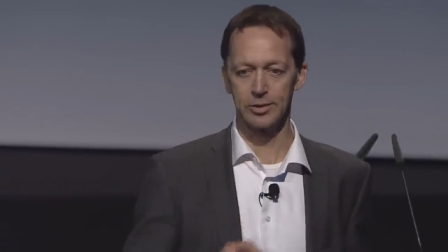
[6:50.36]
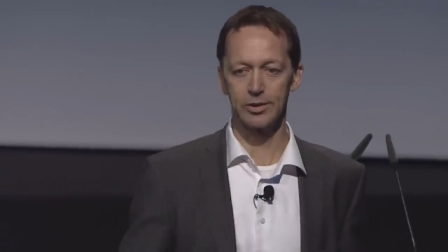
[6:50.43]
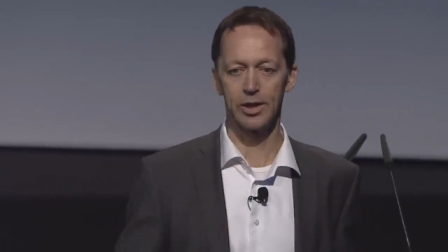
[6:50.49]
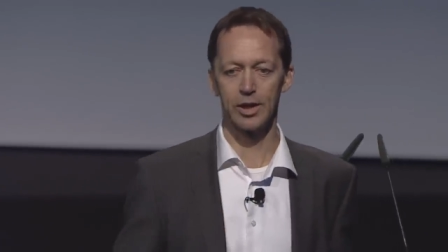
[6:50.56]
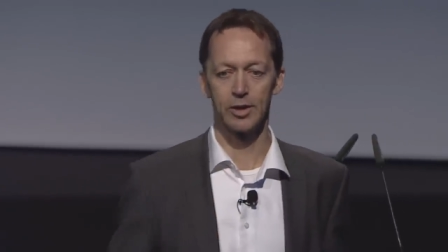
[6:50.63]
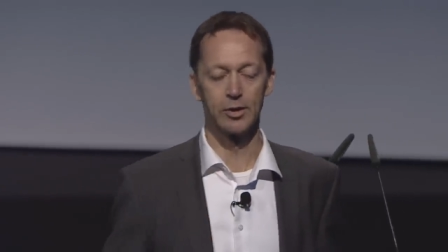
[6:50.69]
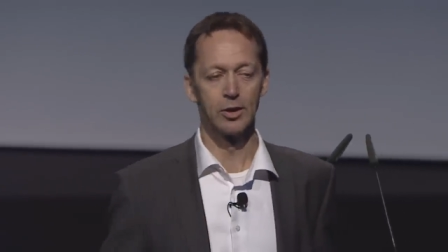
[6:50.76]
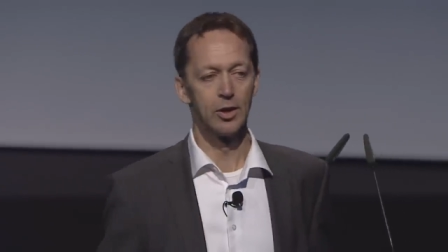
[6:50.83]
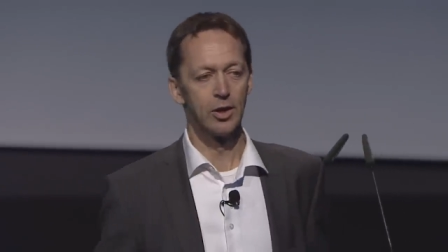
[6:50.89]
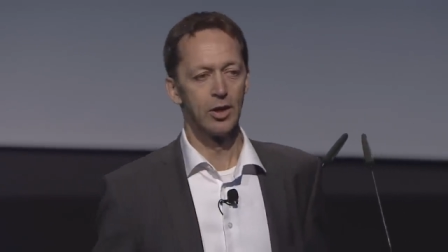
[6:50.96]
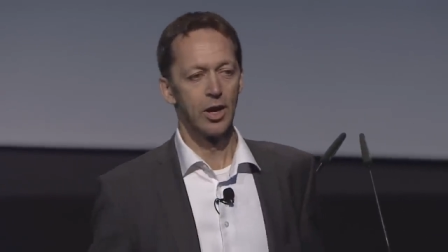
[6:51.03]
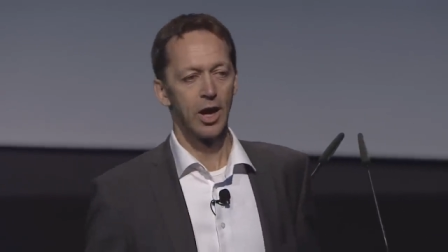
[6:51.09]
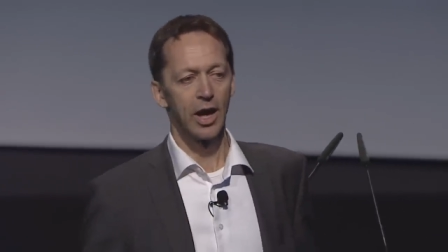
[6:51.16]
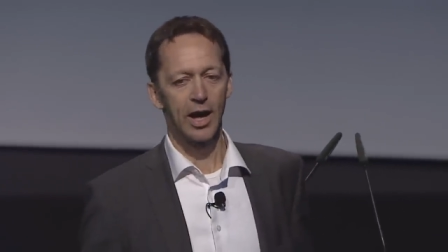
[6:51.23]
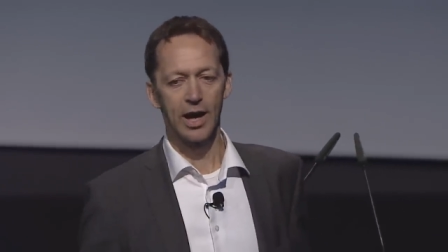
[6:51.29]
Yeah.
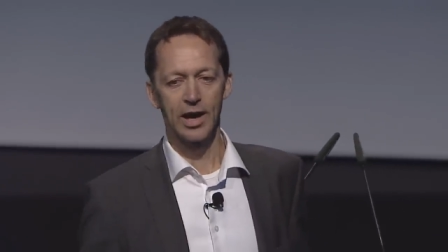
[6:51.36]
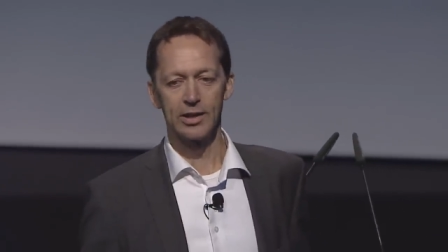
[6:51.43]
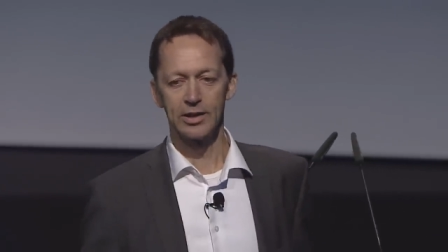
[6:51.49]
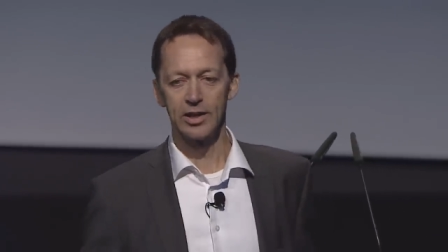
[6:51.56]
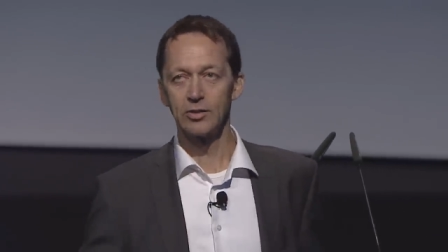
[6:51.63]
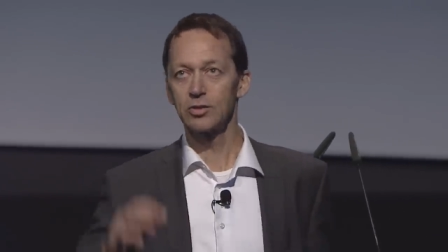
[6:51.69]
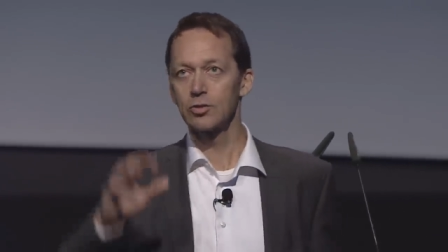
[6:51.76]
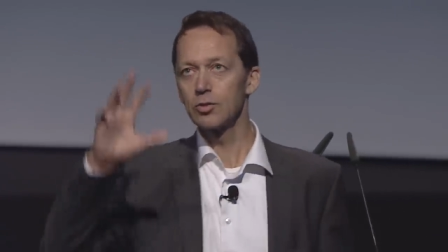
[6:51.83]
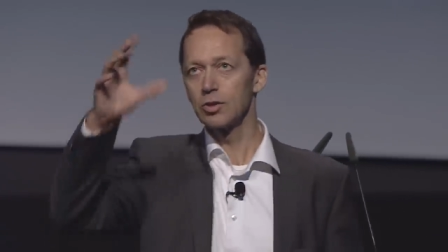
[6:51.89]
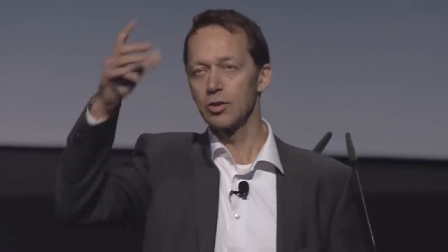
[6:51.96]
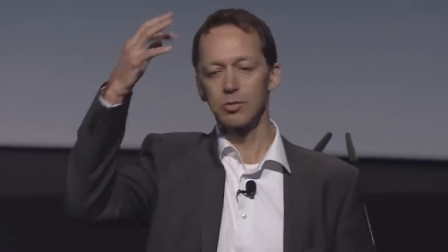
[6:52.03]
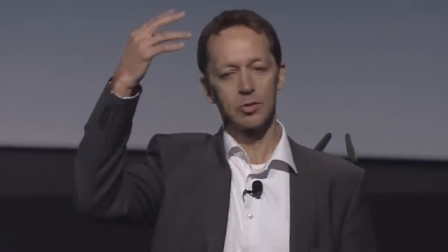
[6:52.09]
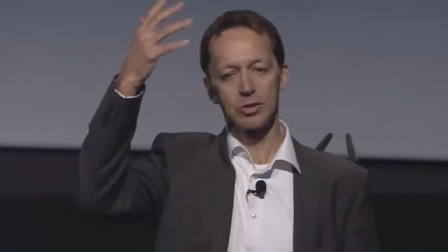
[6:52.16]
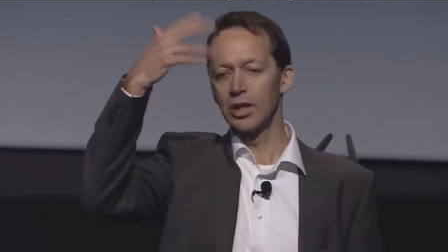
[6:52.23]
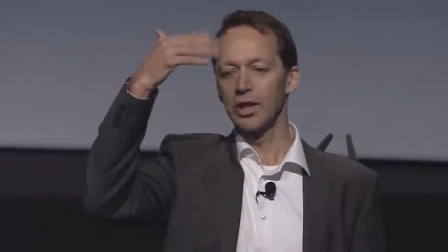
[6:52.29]
And it's
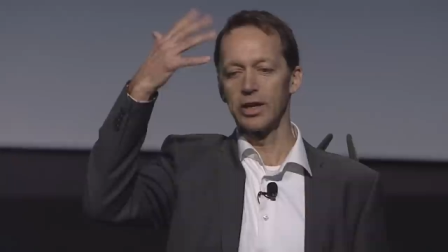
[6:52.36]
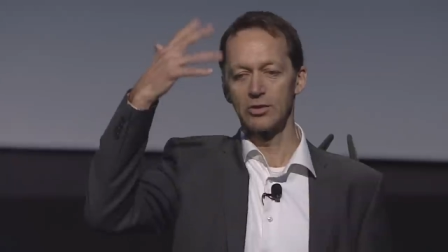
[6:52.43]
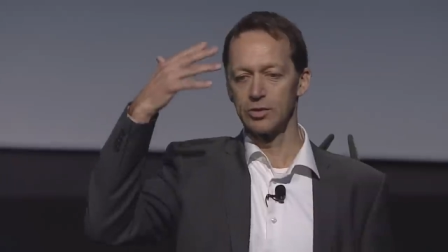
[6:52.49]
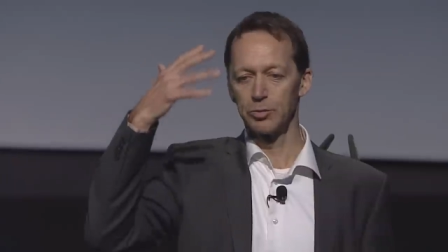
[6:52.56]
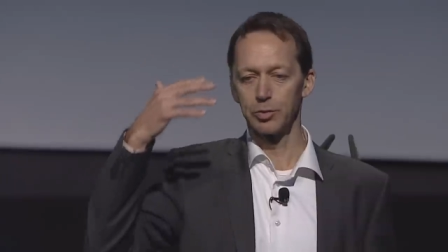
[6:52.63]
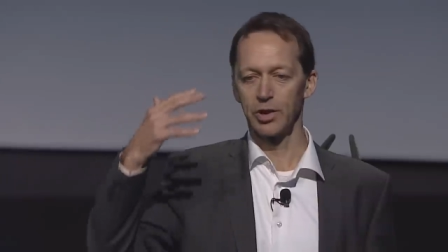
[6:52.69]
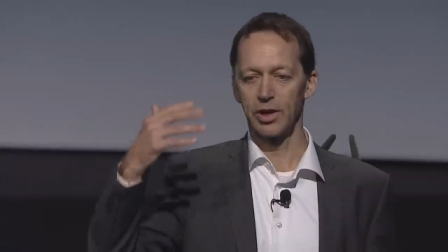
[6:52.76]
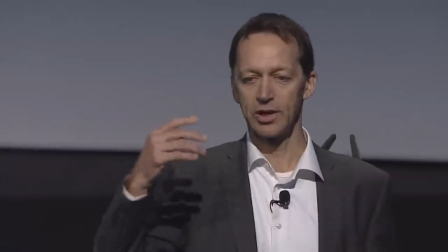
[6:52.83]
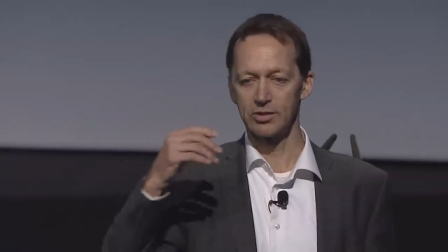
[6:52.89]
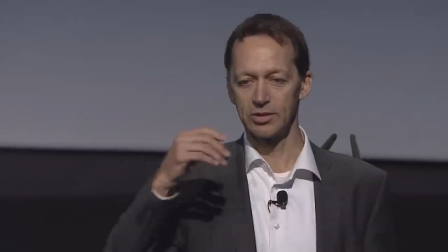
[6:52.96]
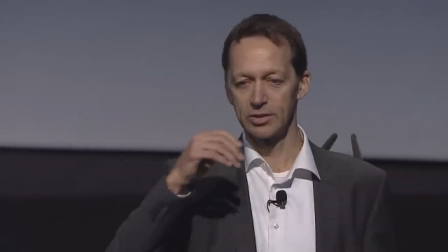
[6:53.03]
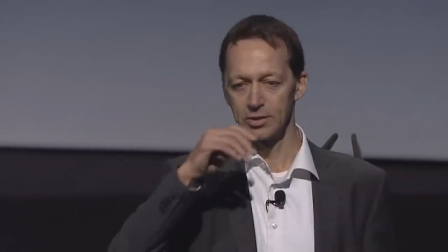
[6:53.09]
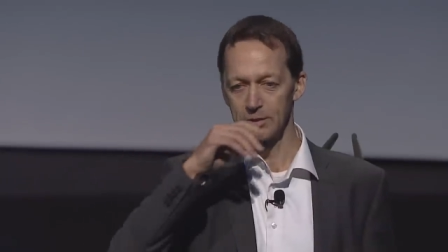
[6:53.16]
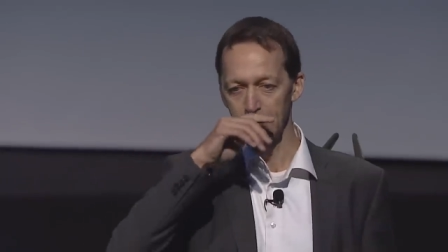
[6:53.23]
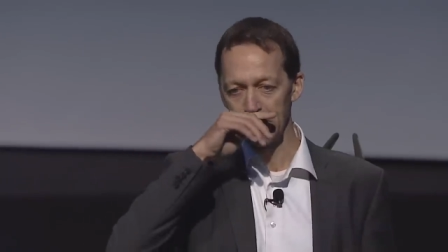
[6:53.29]
the lights are bright
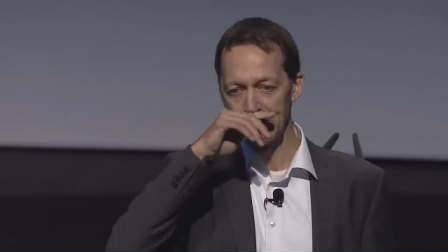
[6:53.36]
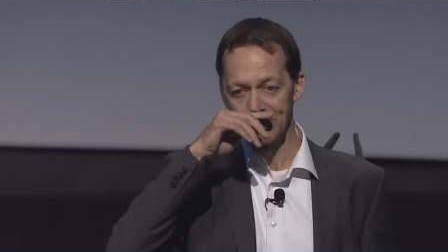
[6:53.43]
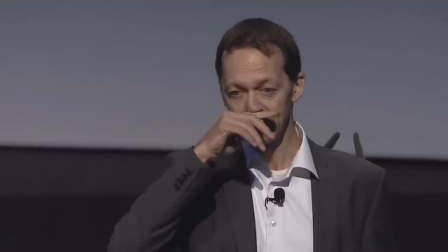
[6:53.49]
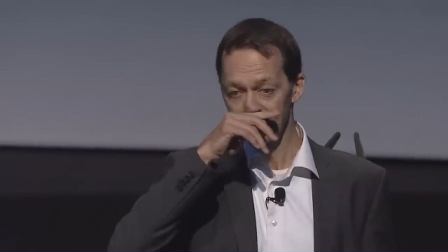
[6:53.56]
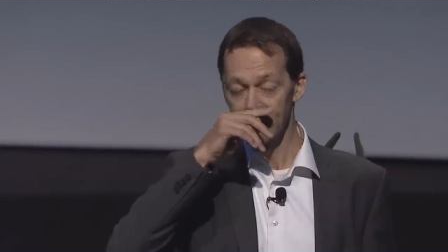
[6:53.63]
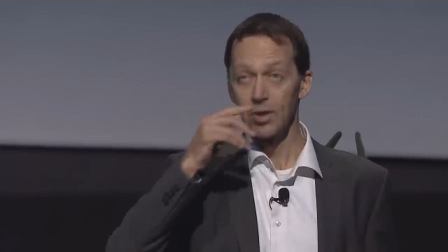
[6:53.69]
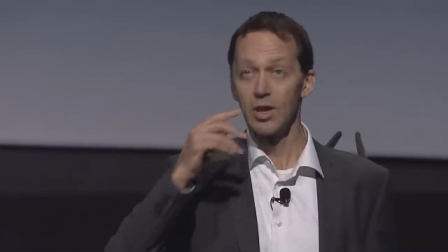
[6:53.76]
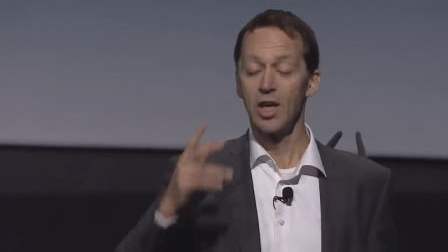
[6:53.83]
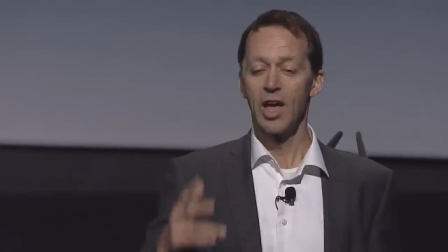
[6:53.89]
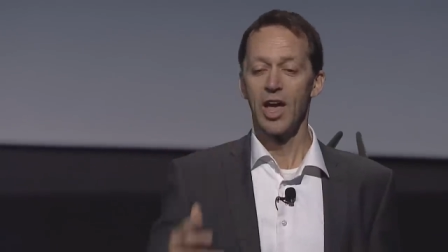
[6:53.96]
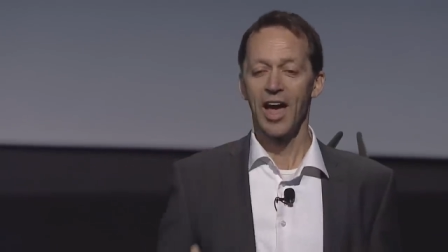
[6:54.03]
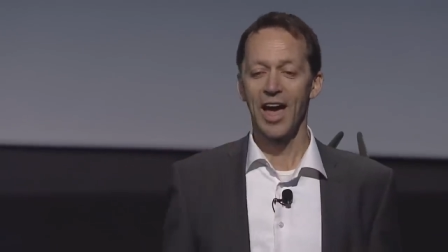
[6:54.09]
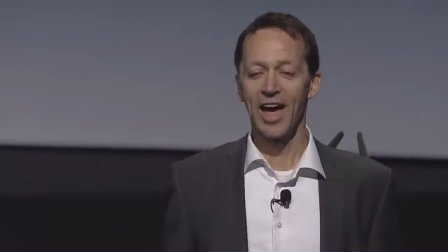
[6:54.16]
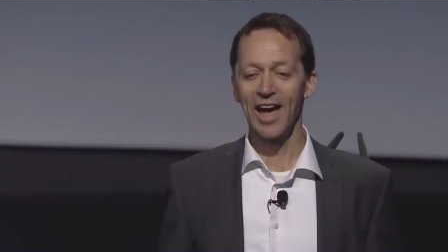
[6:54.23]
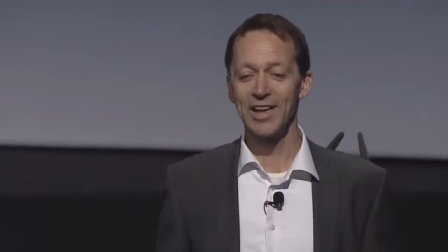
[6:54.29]

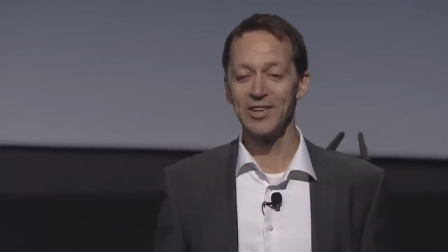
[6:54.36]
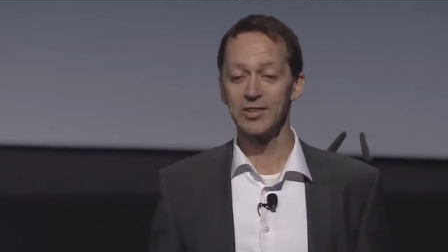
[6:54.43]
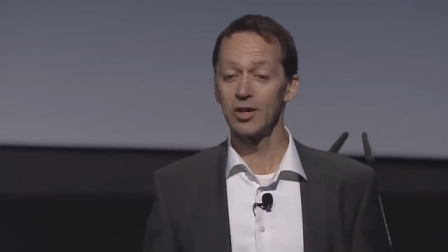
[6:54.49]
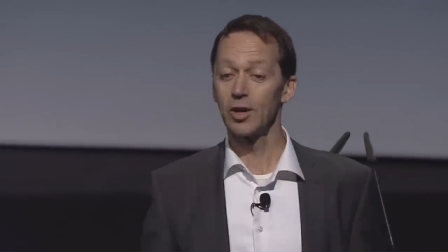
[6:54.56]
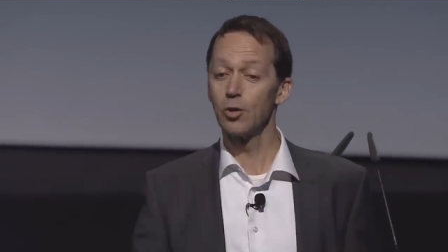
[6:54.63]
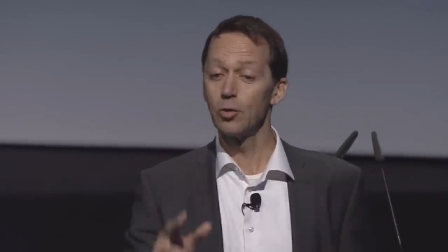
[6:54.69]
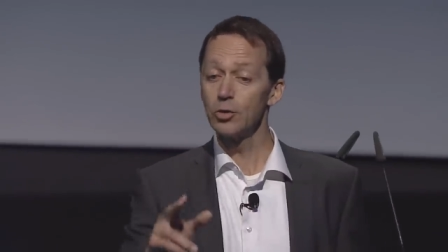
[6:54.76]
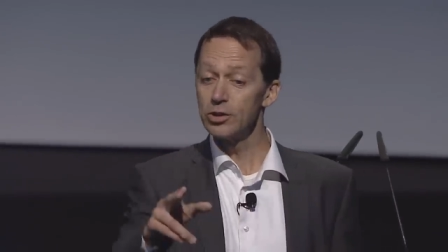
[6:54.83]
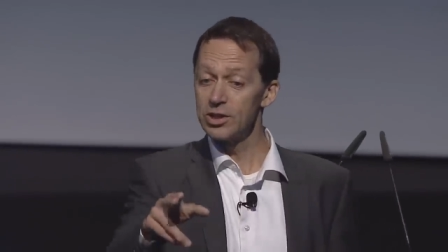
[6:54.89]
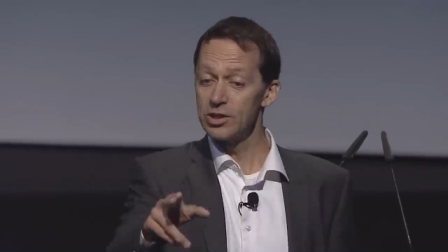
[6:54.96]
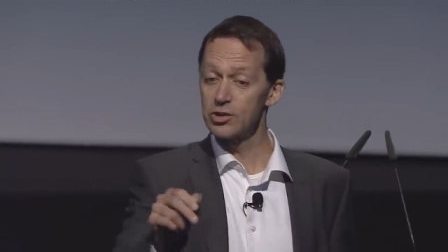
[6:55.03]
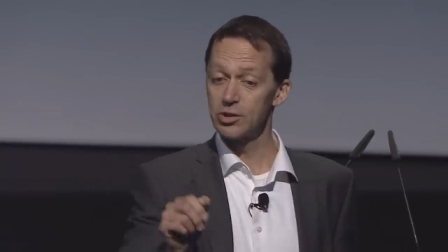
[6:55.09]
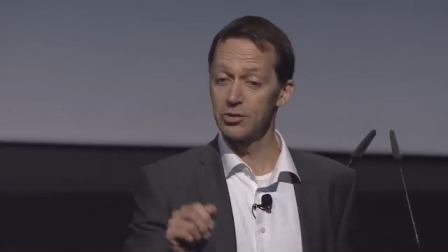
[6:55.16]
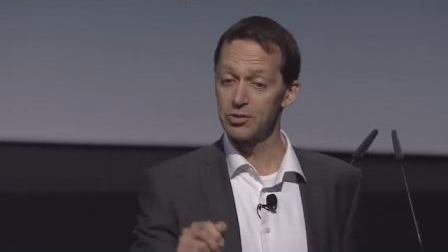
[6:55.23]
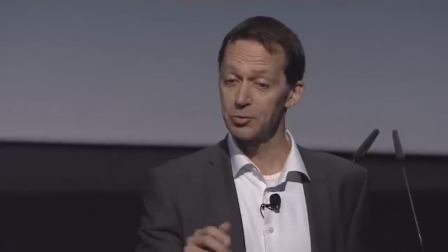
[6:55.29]
and all you need
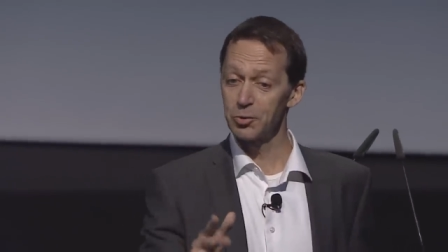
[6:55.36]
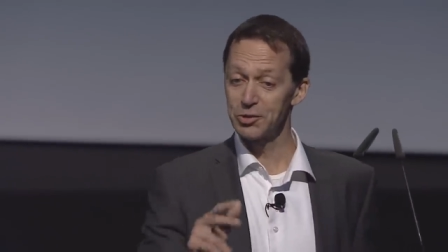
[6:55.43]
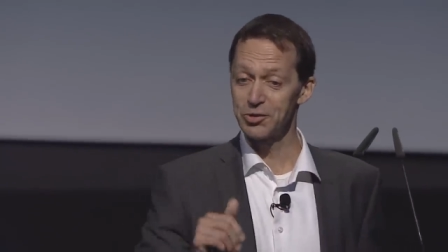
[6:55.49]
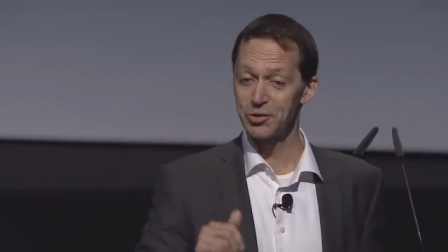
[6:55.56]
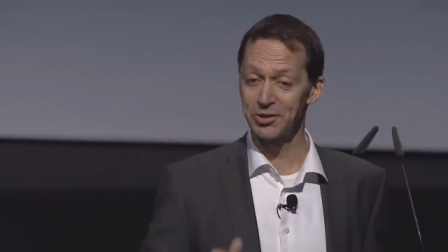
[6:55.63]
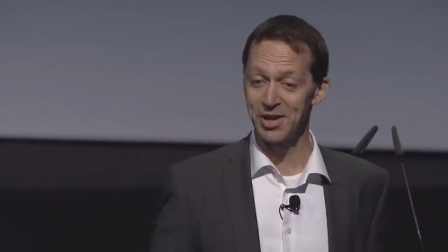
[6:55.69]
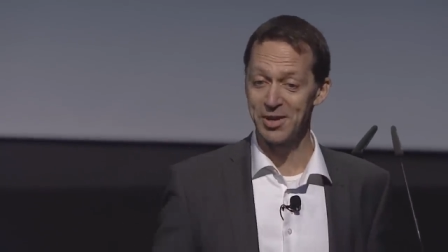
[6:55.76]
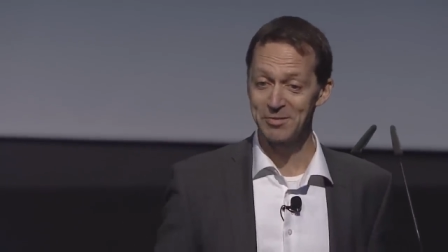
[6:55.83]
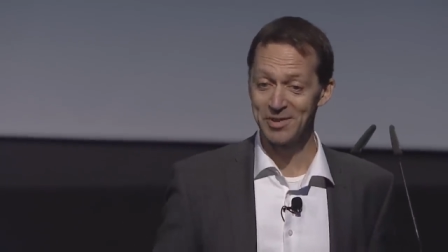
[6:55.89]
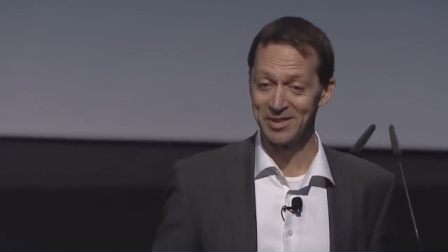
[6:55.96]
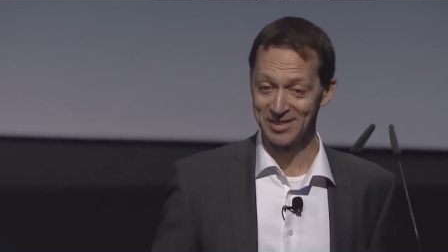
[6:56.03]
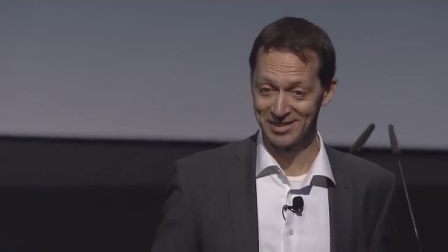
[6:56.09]
to do is, what's your name?